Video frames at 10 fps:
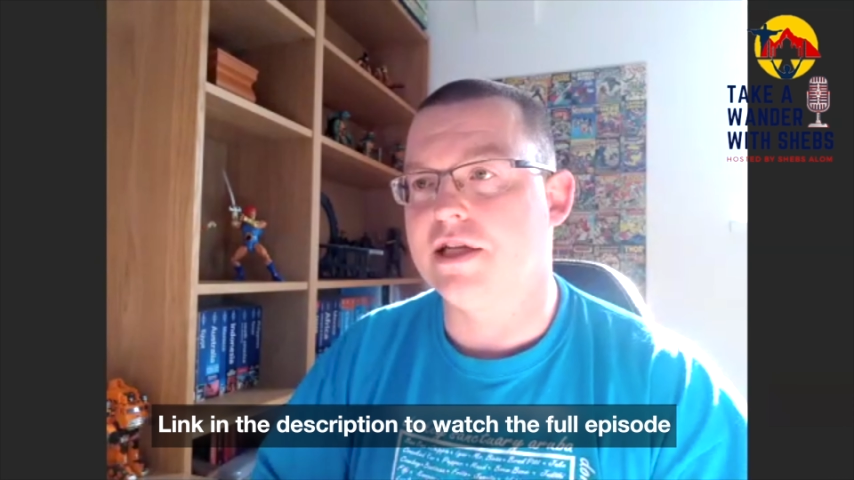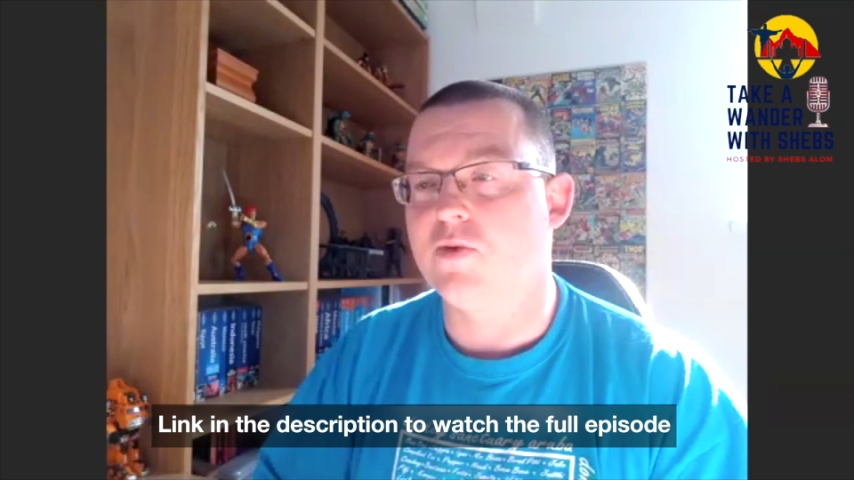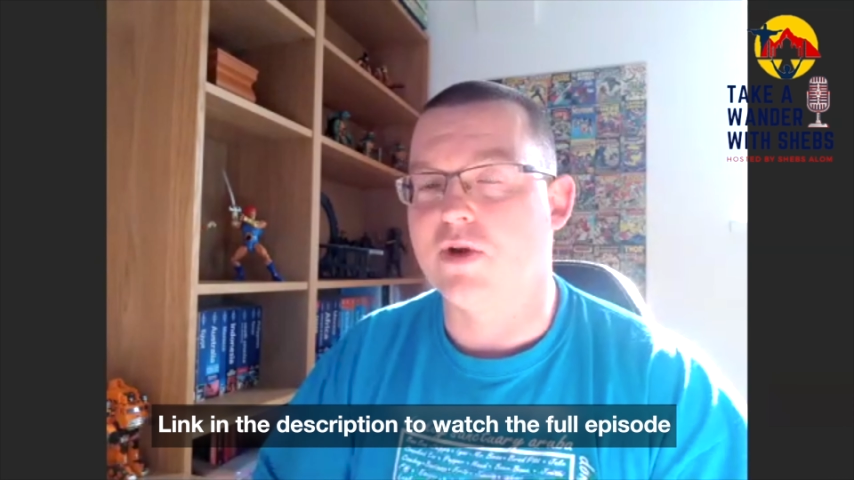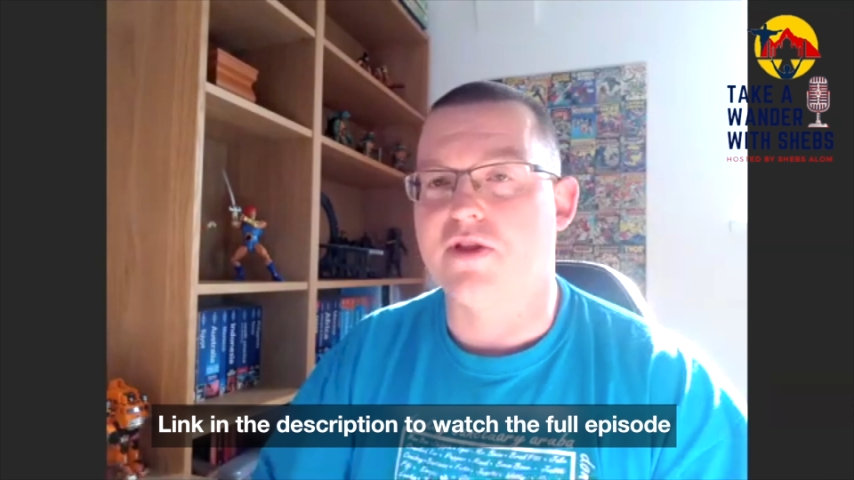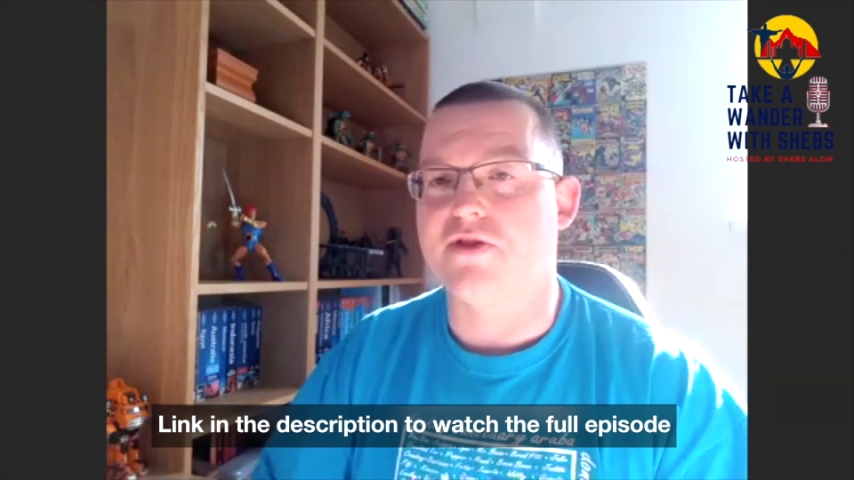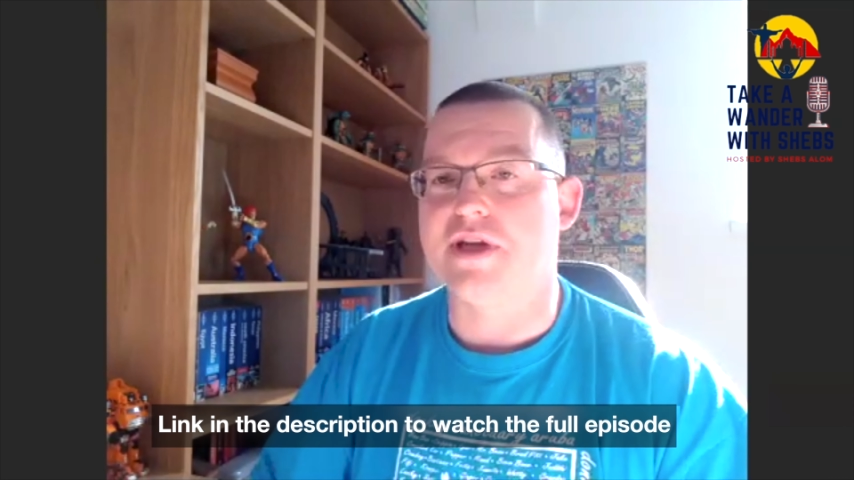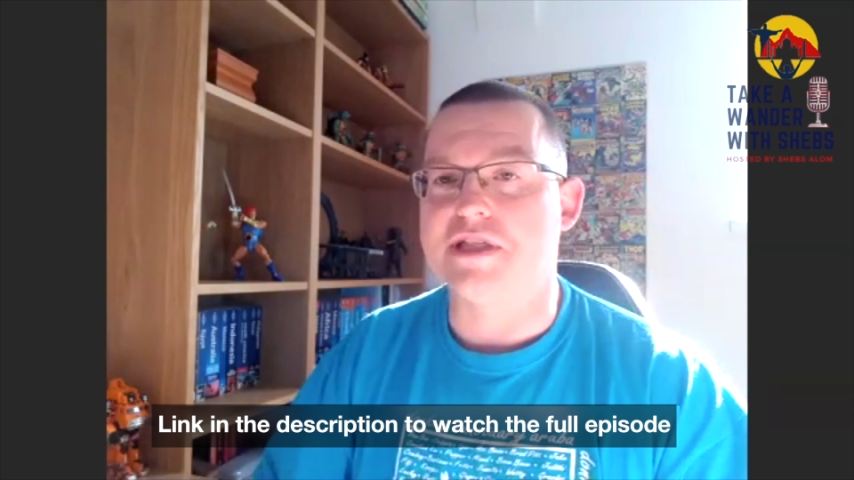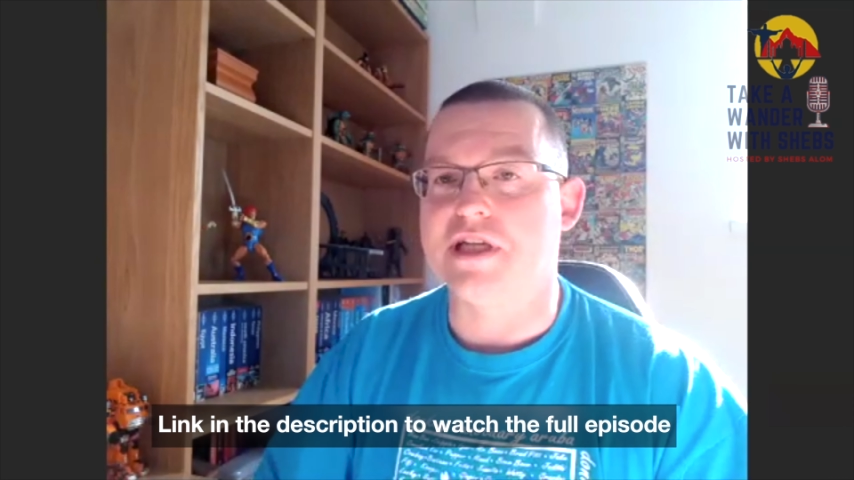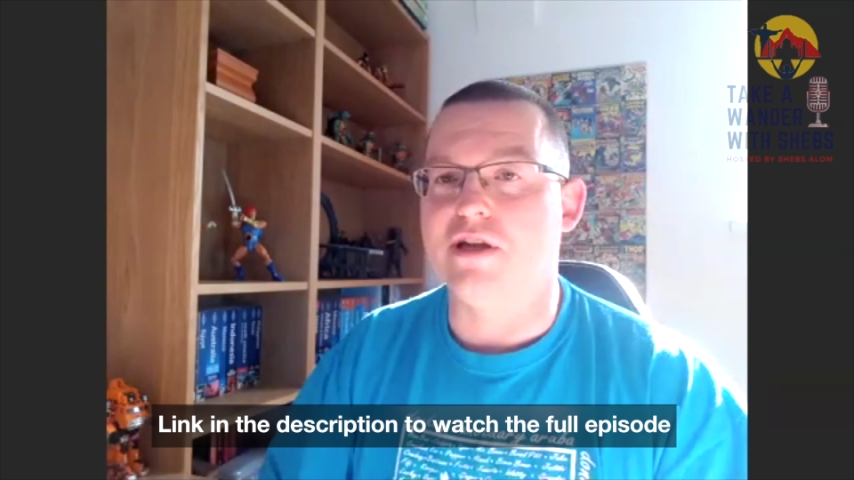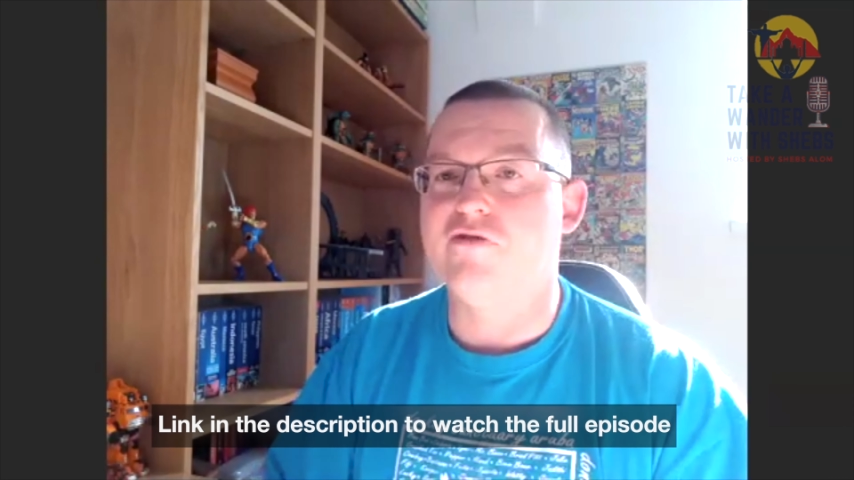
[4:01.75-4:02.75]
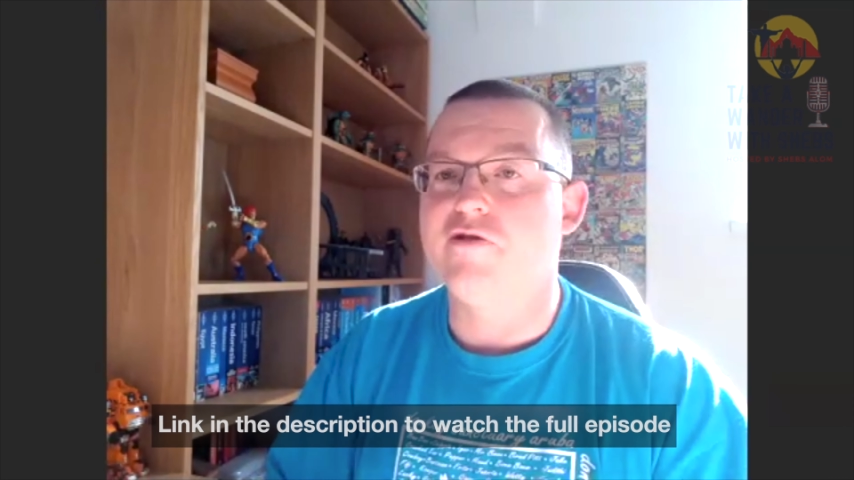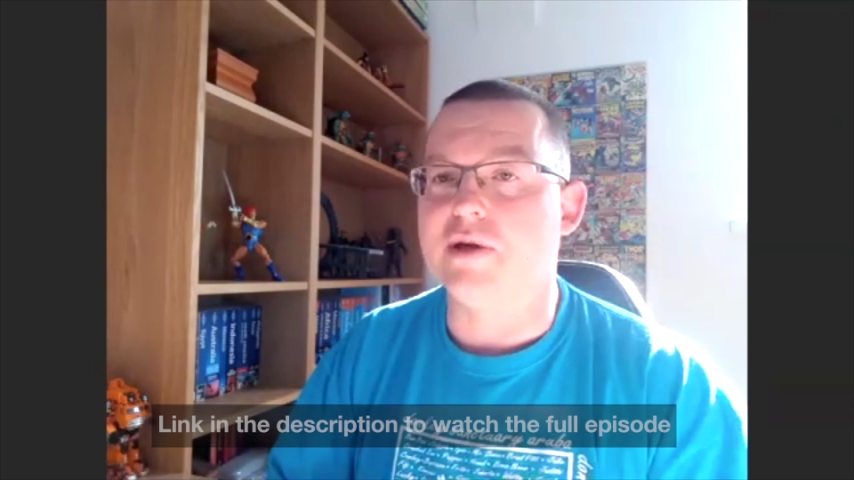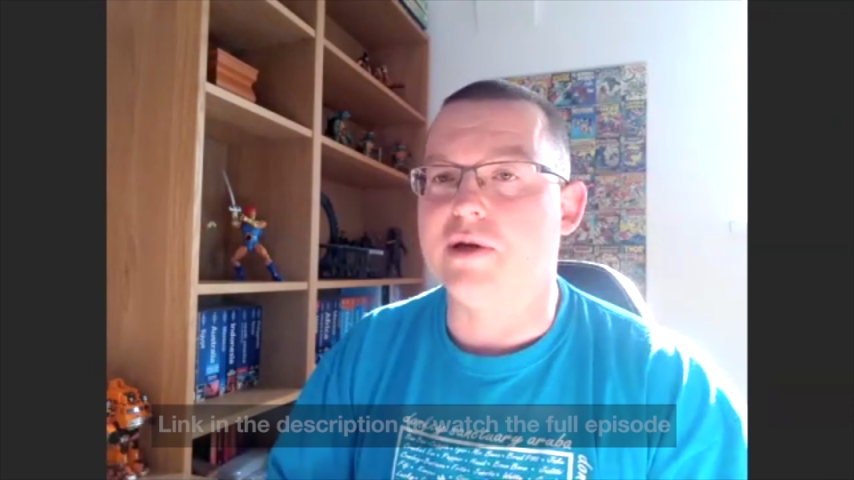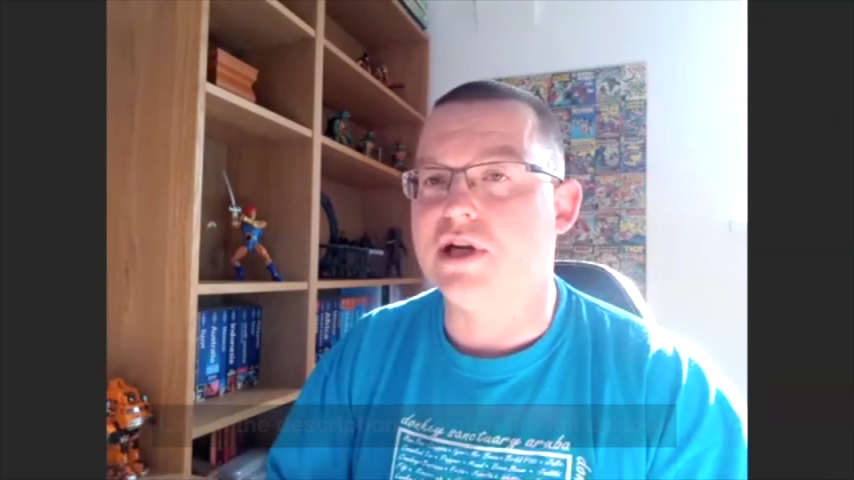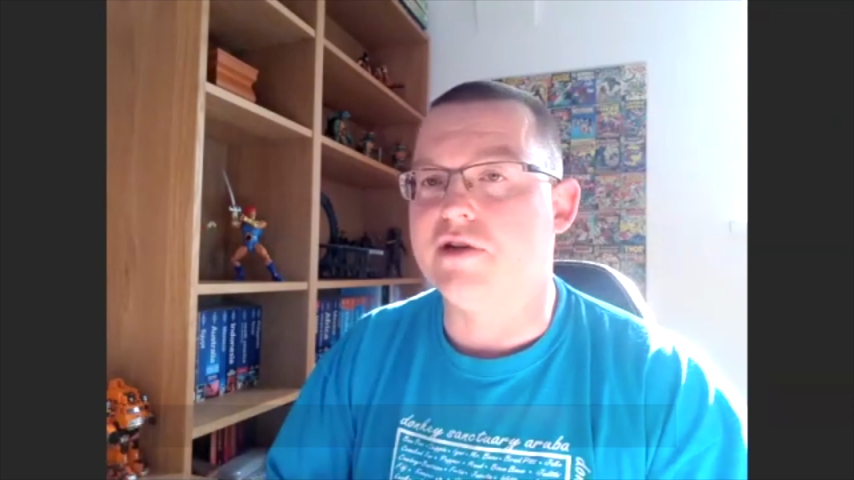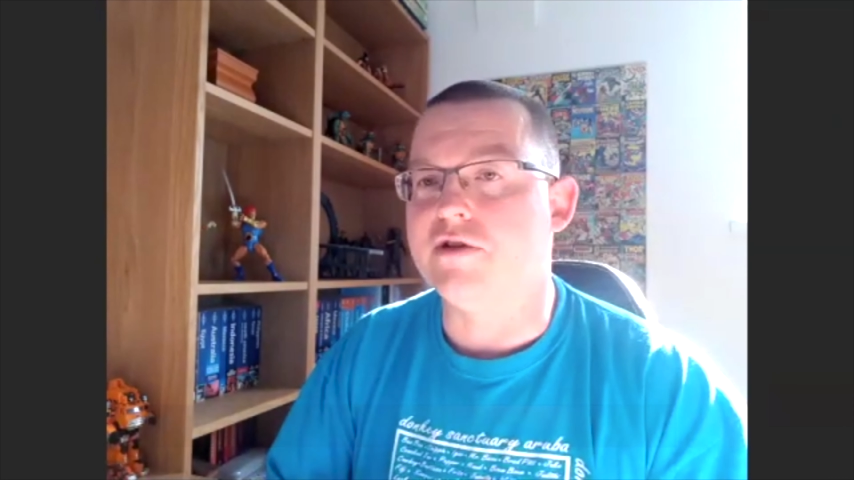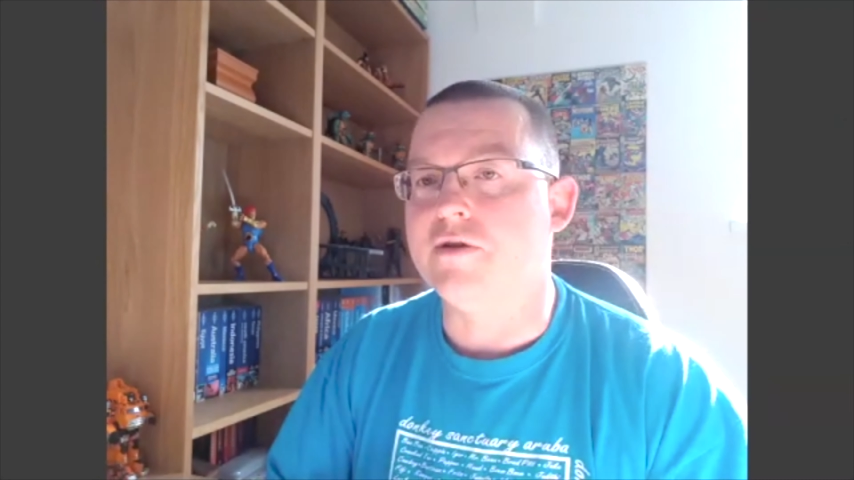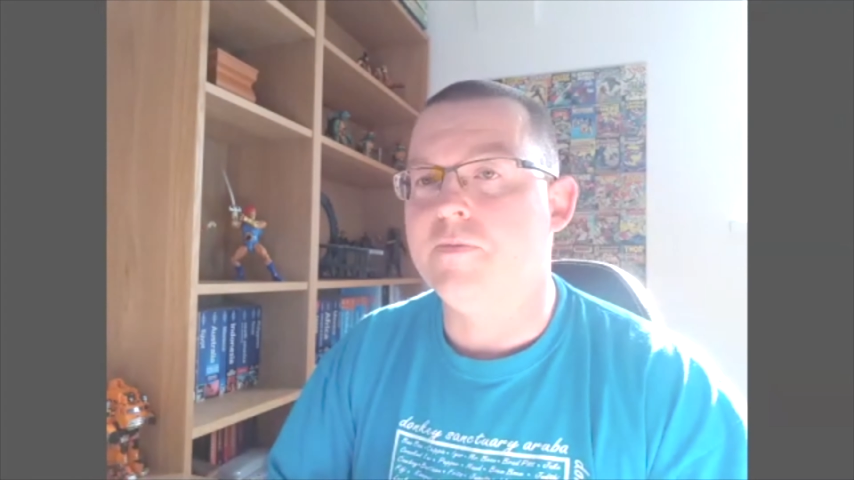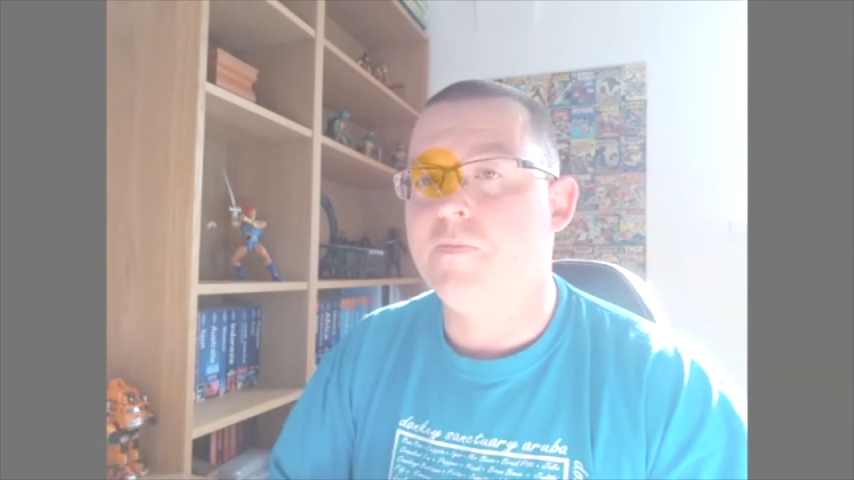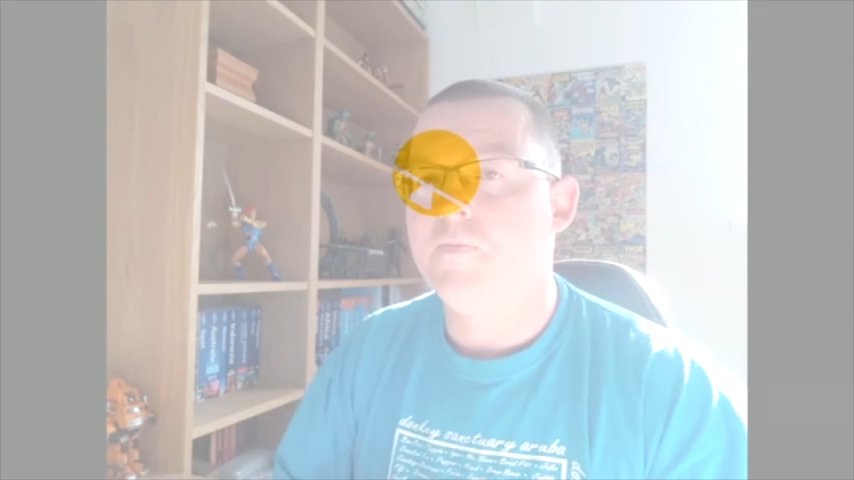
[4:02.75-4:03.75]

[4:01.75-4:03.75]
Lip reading: that's one of the things I love about travel.